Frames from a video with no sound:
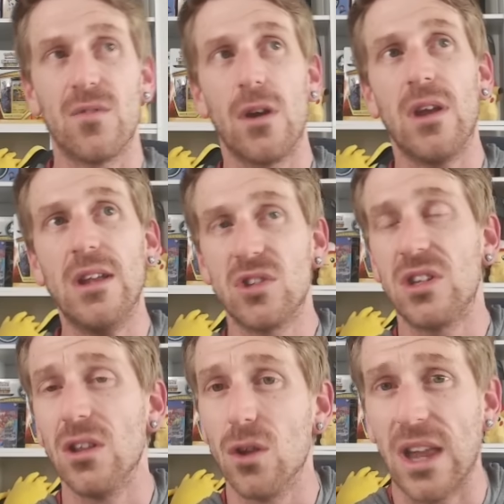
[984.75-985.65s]
So very
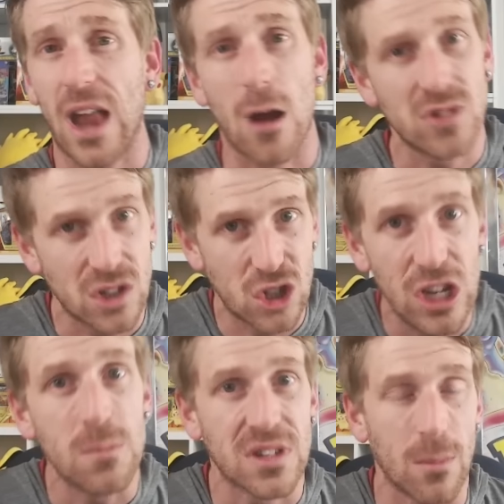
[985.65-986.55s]
interesting to look at how
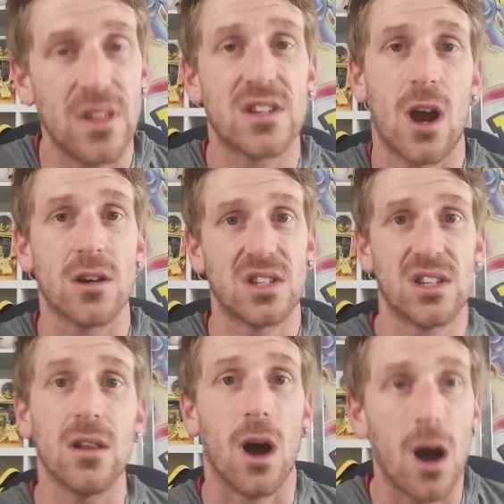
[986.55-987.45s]
cheap some of these cards
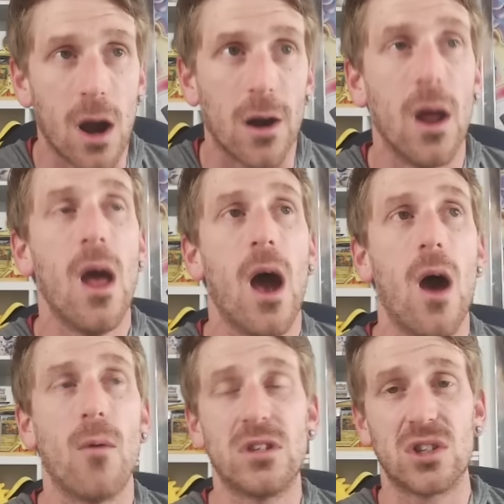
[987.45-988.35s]
still are,
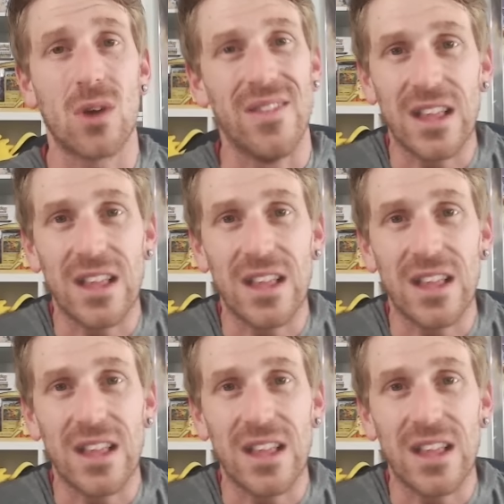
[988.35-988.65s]
uh, which is great.